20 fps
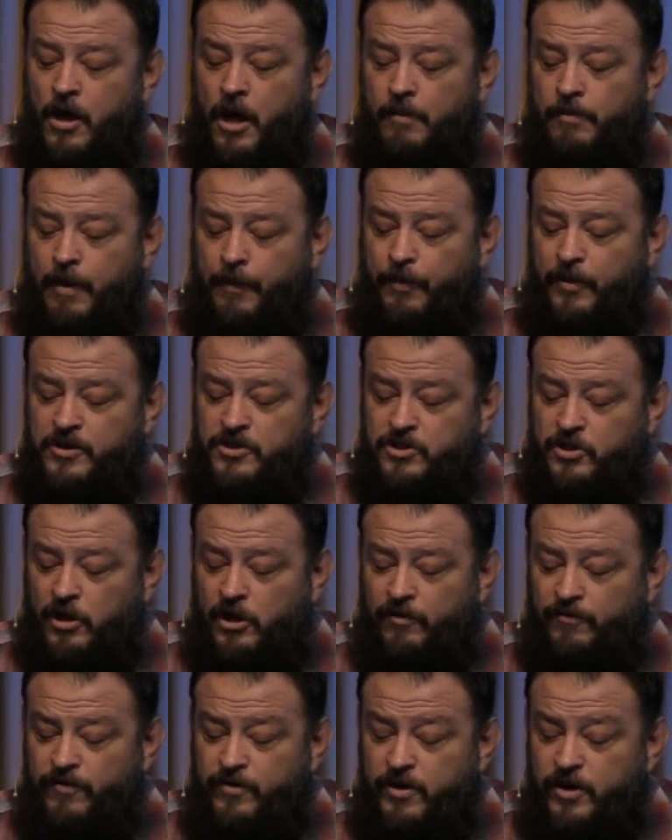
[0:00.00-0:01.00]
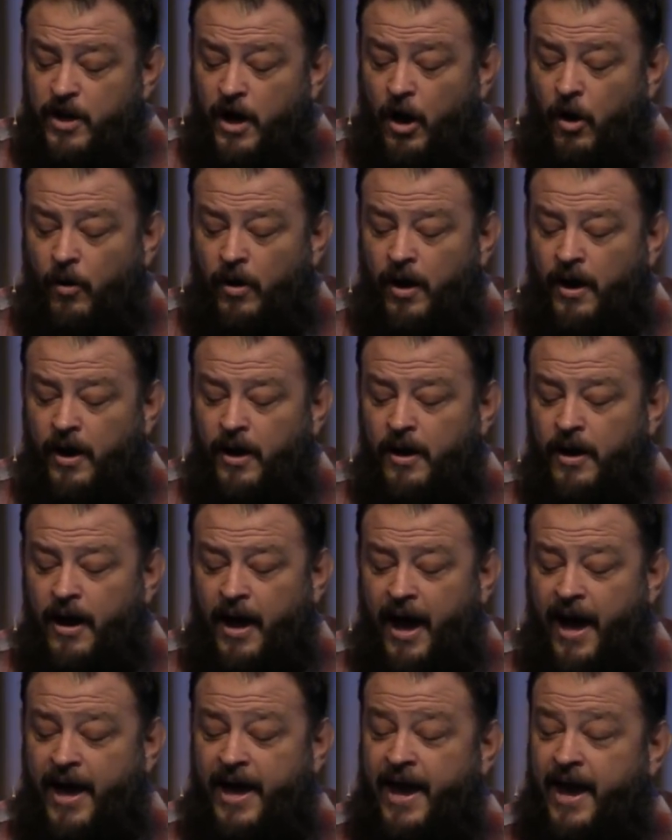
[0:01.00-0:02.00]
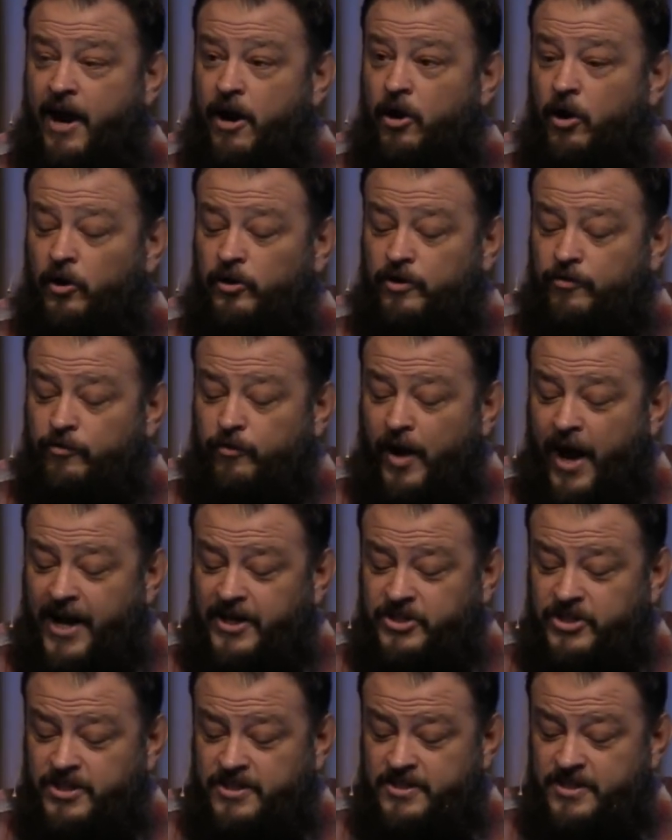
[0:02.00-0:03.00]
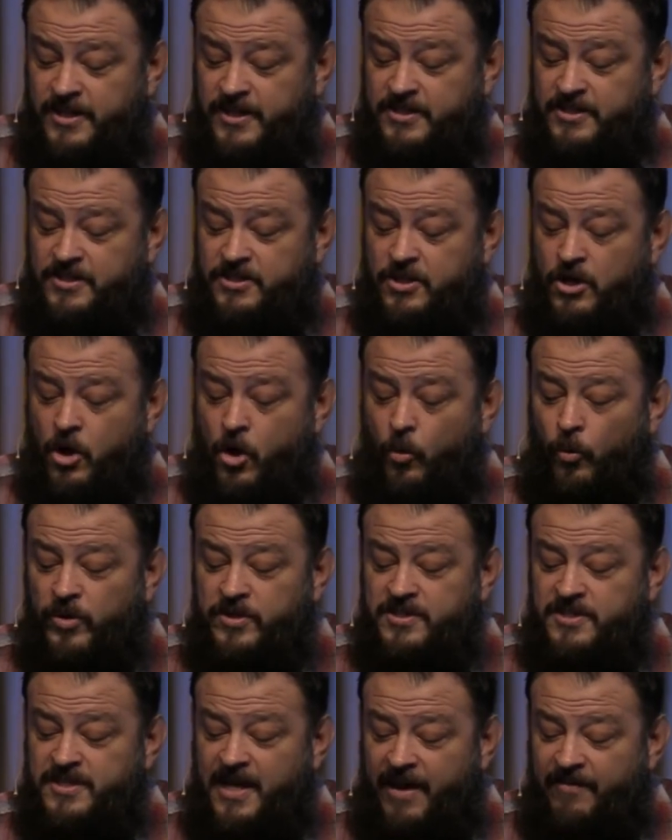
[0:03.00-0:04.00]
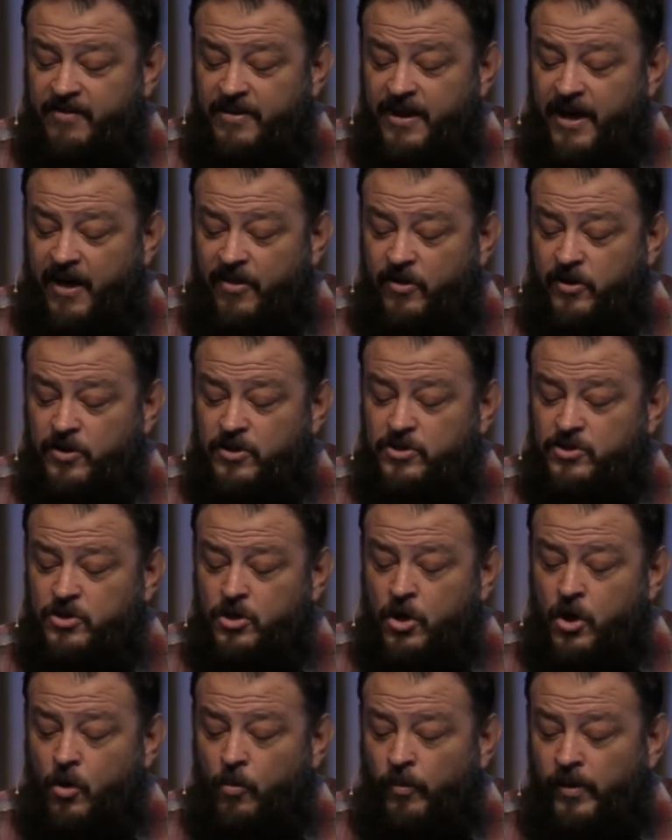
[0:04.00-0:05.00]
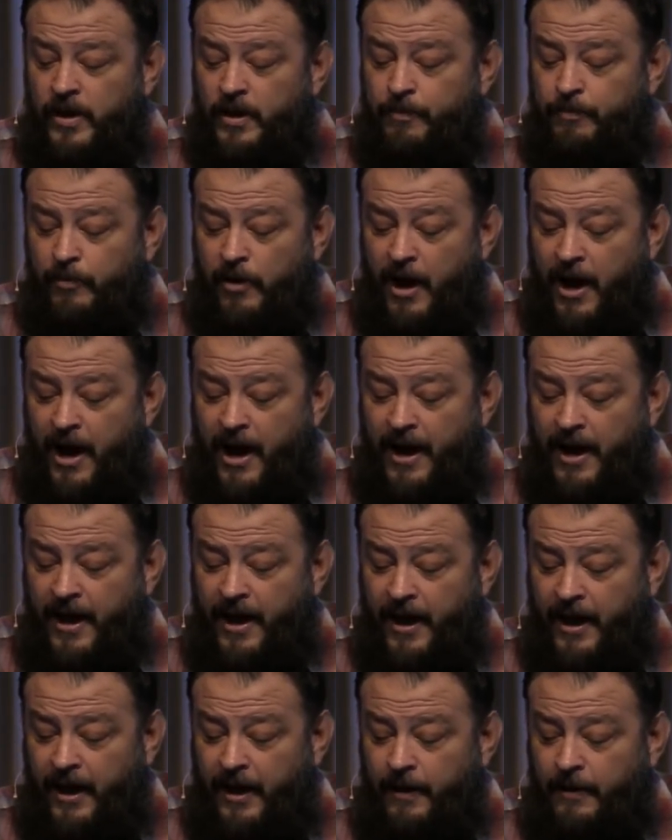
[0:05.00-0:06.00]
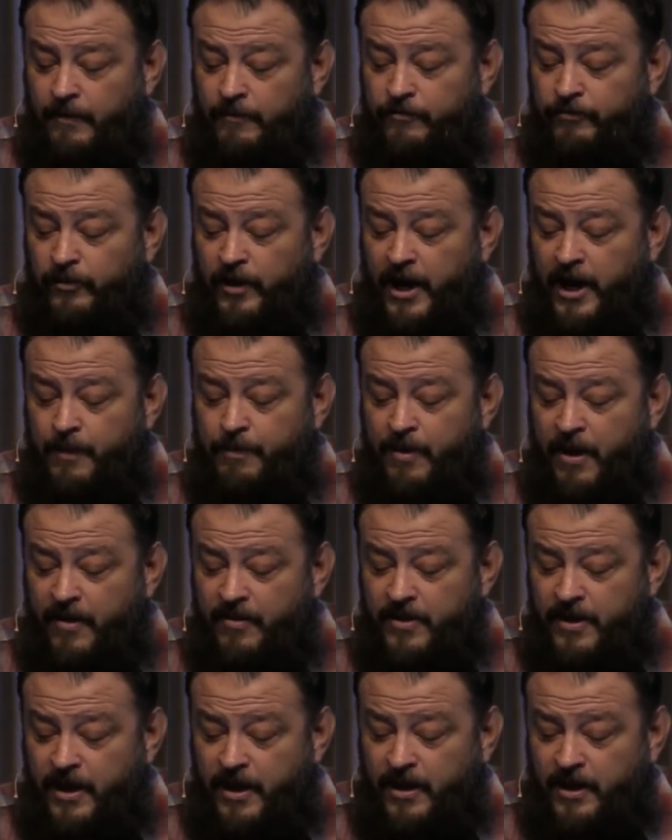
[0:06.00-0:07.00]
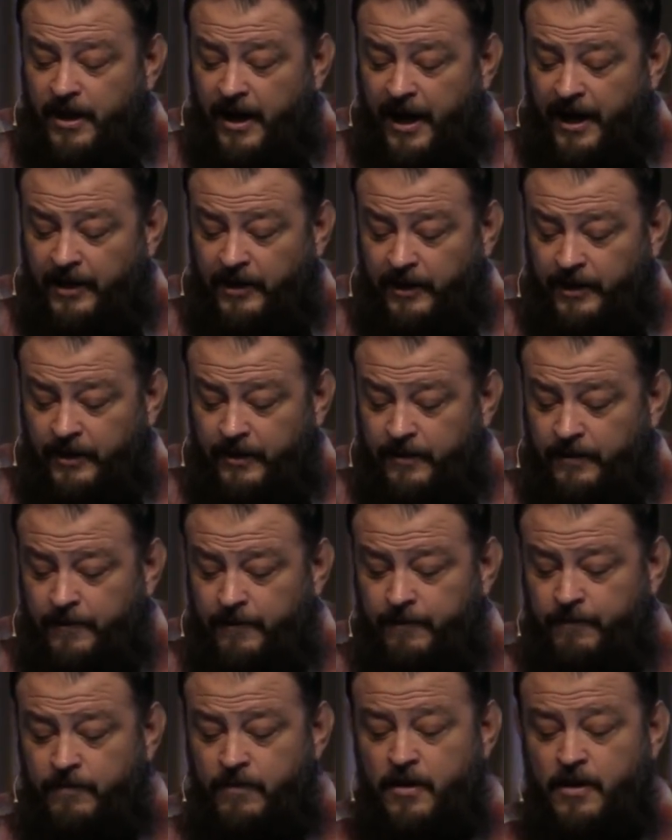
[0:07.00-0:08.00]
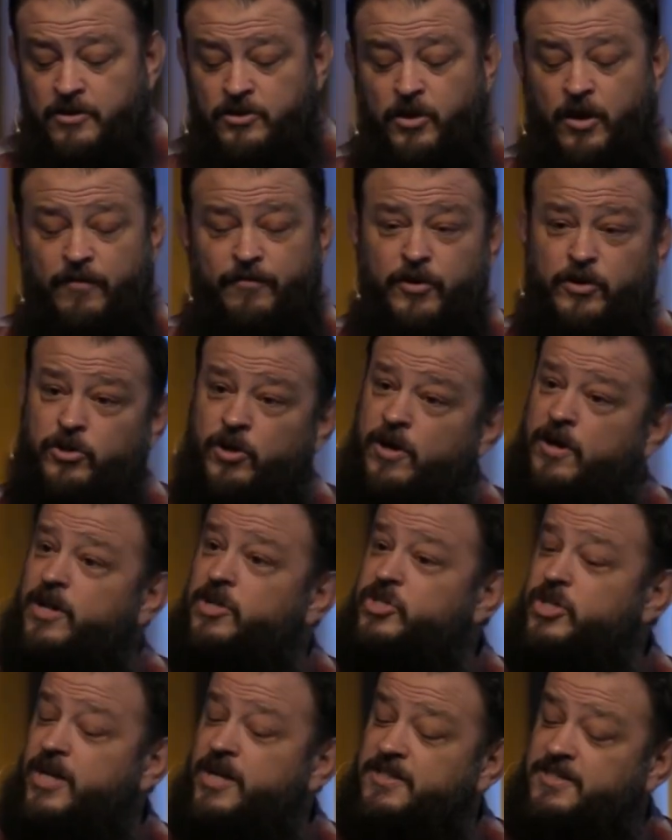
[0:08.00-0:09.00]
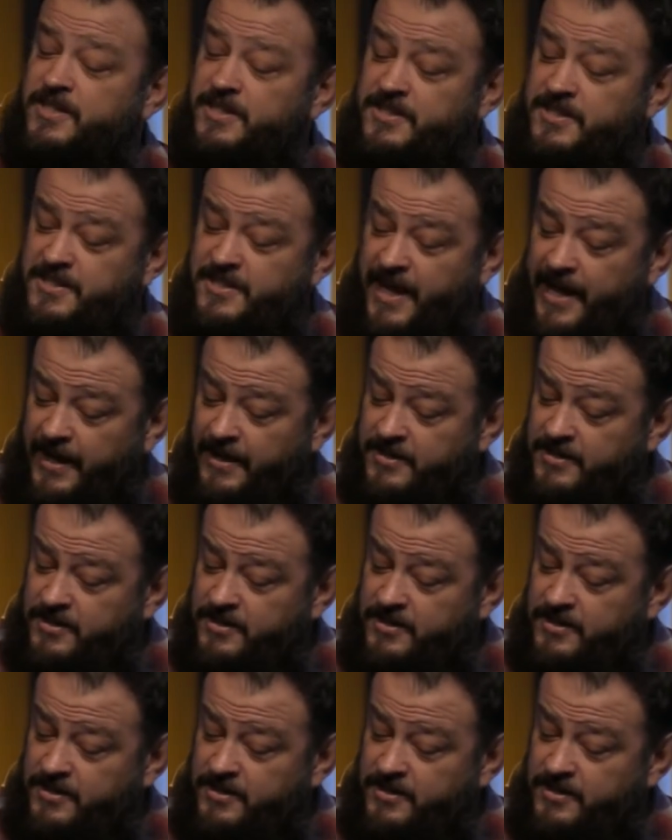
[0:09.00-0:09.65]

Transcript: but preserved Noah, a herald of righteousness, with seven others when he brought a flood upon the ungodly. So if you turn to Genesis 6,